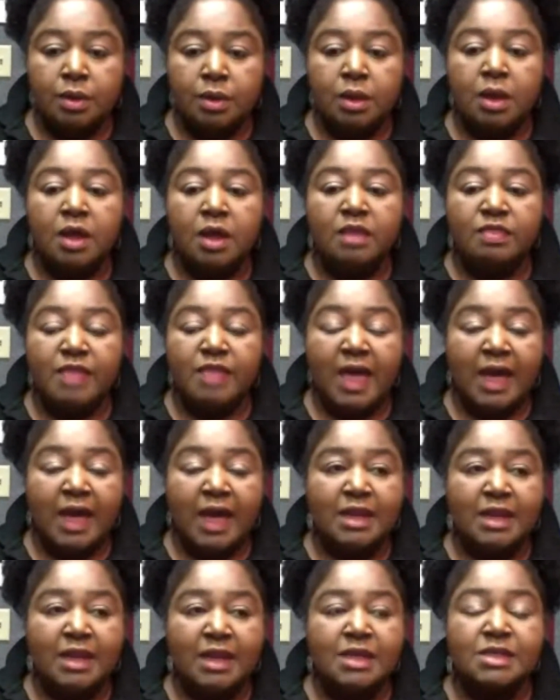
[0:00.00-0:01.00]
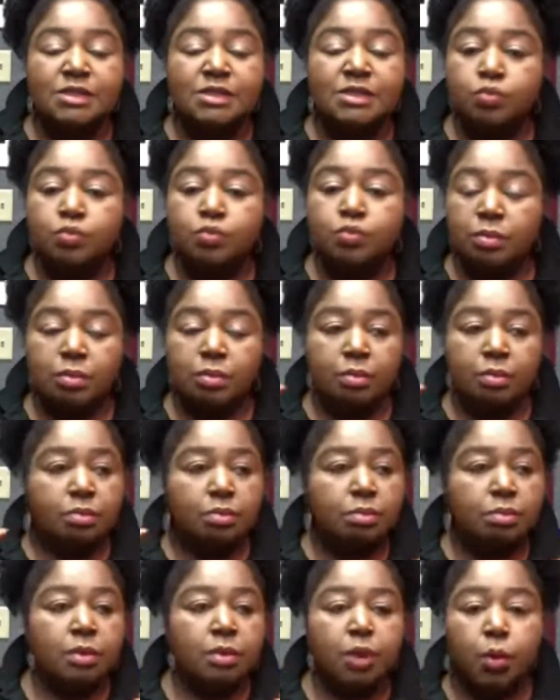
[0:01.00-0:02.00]
that is
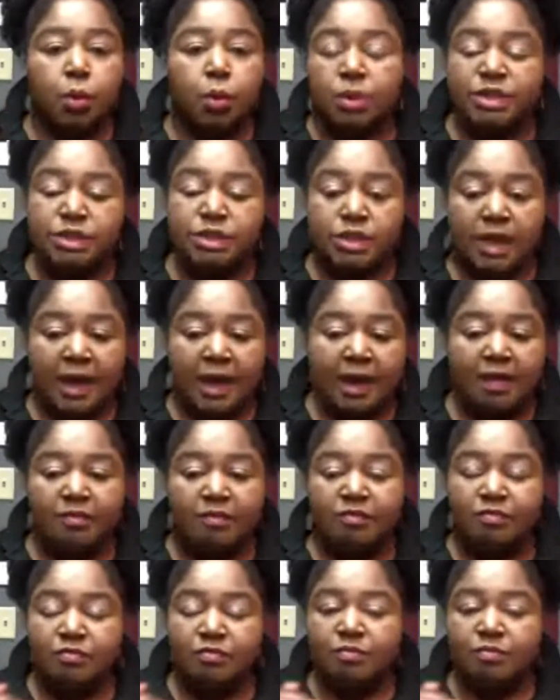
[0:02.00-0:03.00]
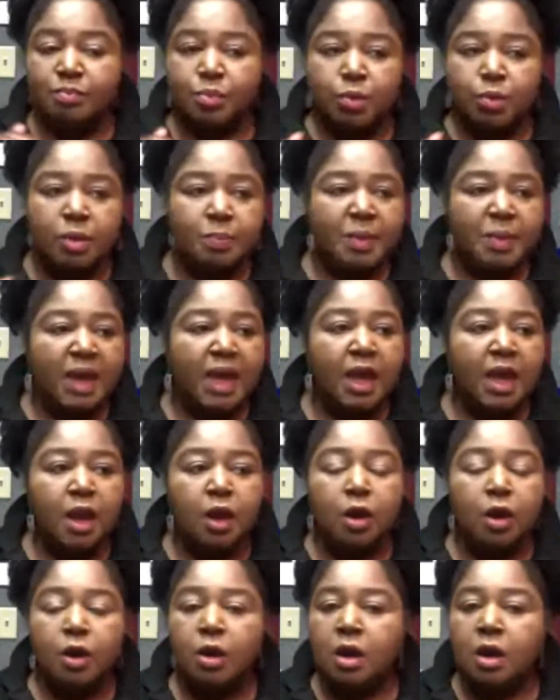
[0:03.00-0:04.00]
going to have repair,
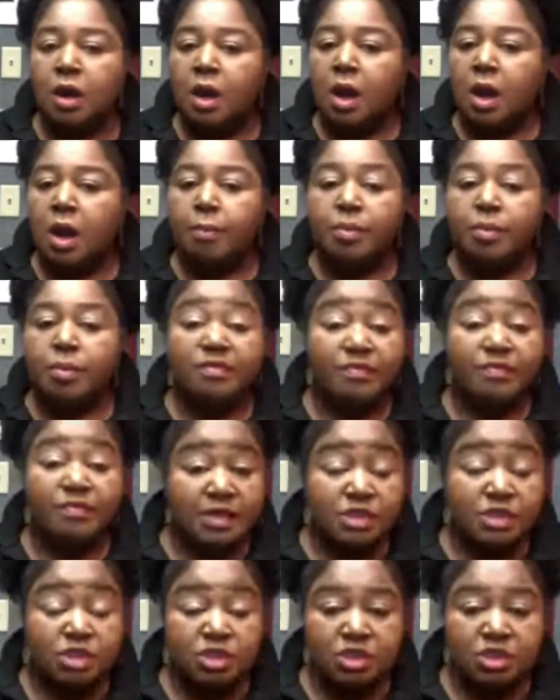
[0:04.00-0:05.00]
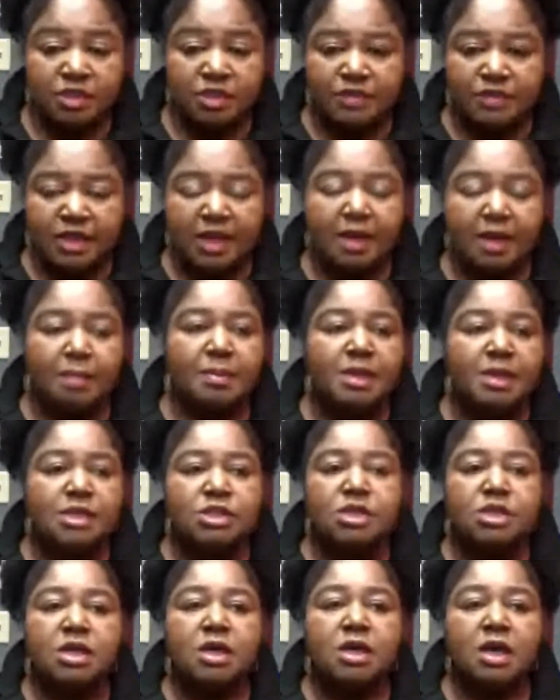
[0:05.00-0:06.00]
prevention of damage
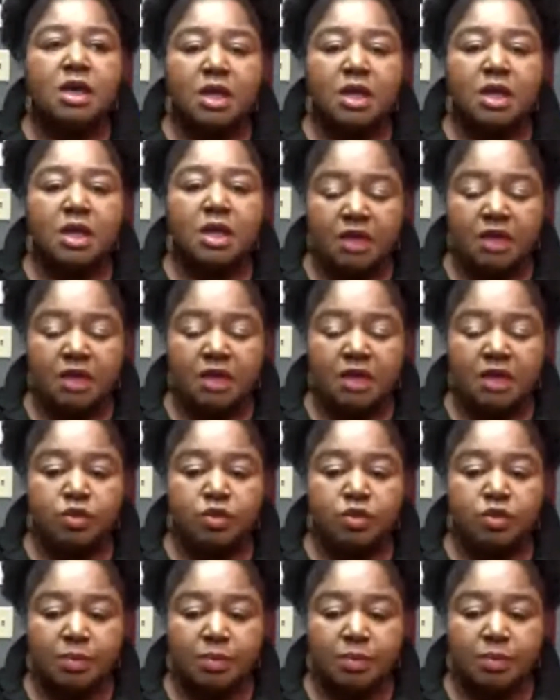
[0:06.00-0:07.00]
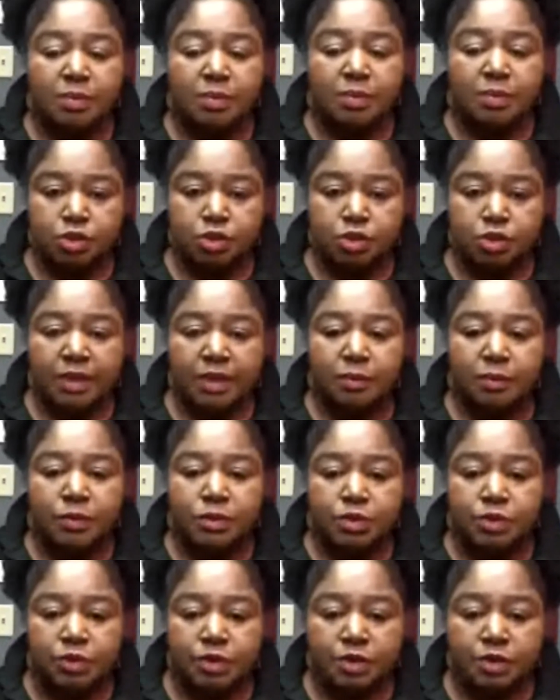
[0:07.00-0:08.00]
if you deep penetrate with your
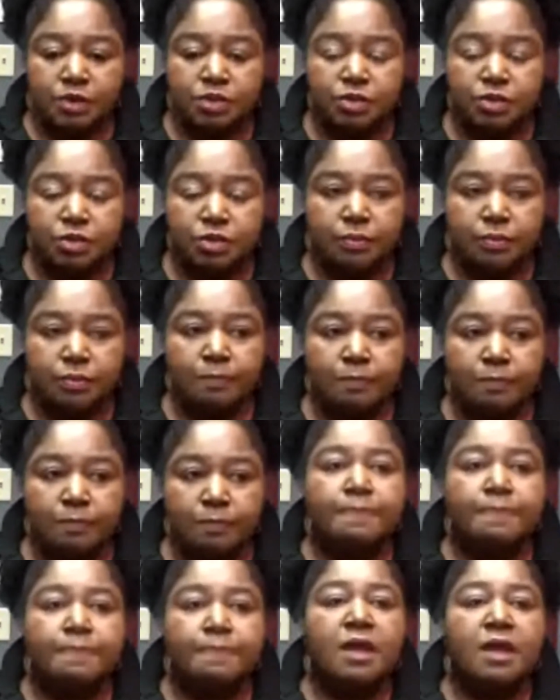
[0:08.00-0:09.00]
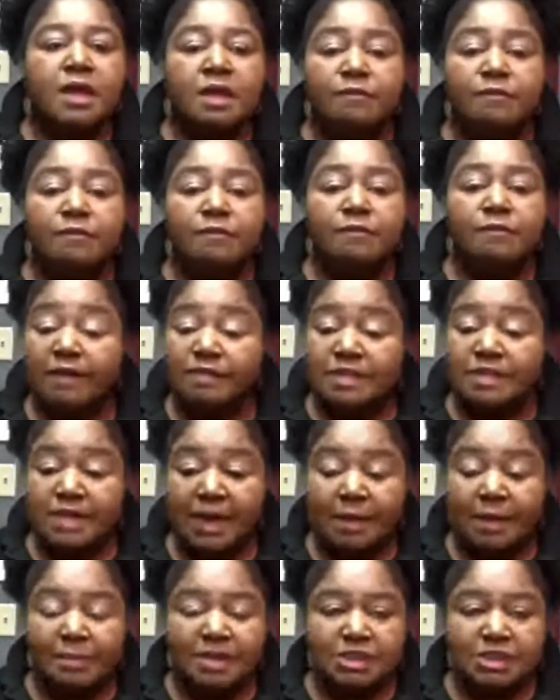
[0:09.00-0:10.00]
conditioner. If you have
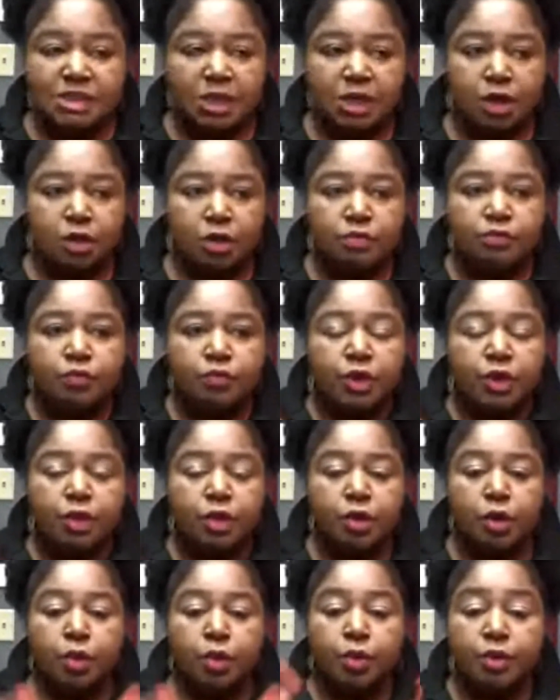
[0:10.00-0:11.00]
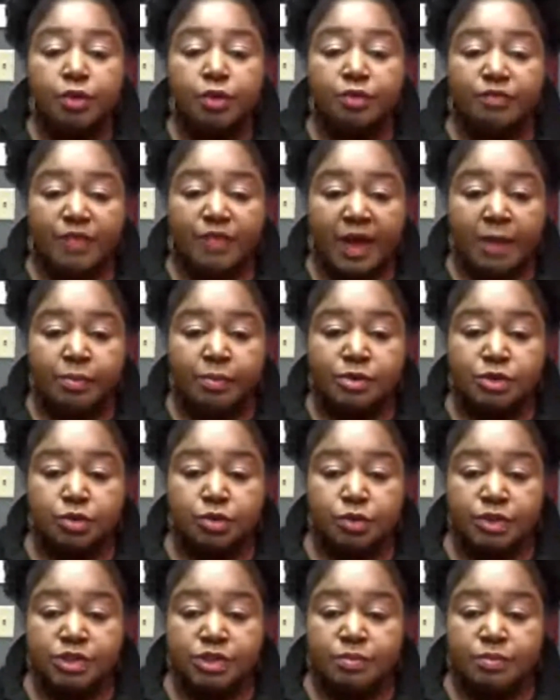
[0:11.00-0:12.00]
damaged hair where your cortical fibers are
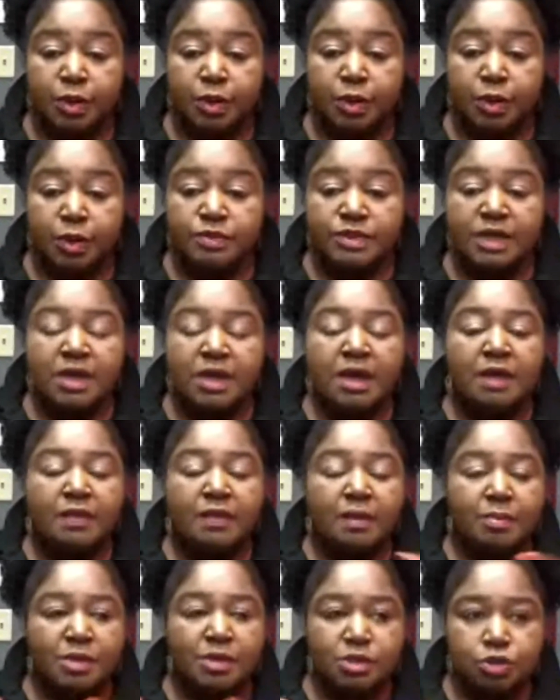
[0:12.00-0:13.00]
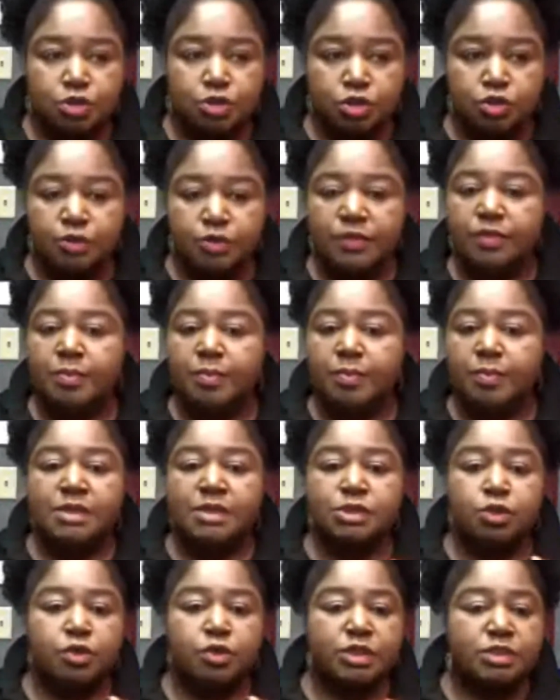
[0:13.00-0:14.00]
exposed, that means your strength bonds are
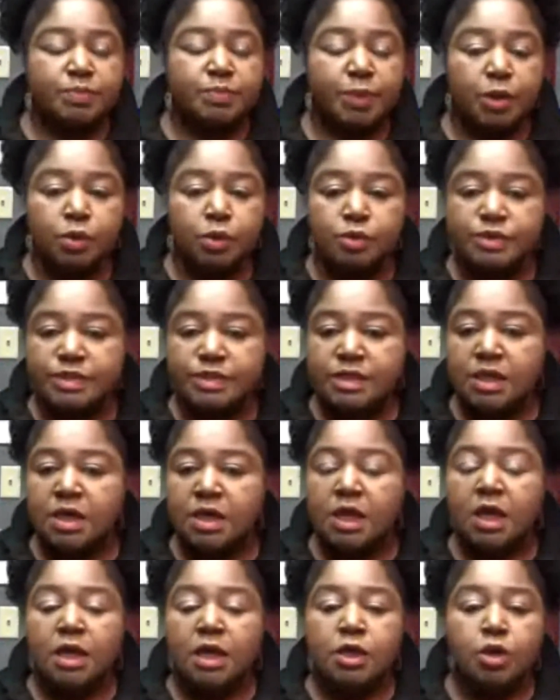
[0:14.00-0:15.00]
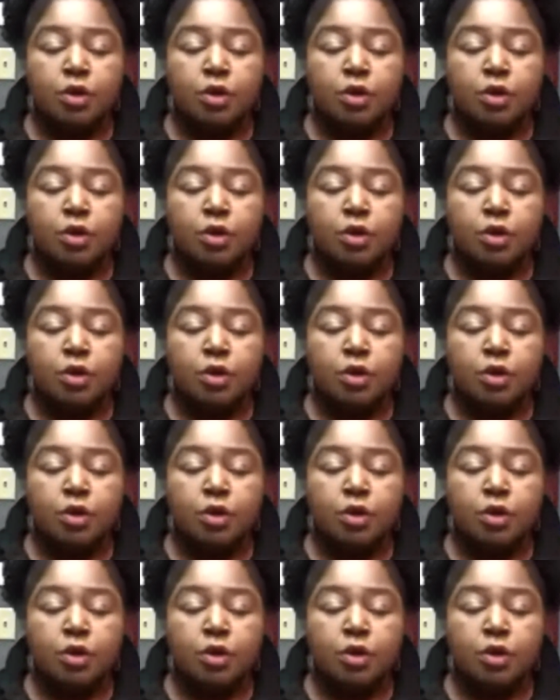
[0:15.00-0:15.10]
exposed, your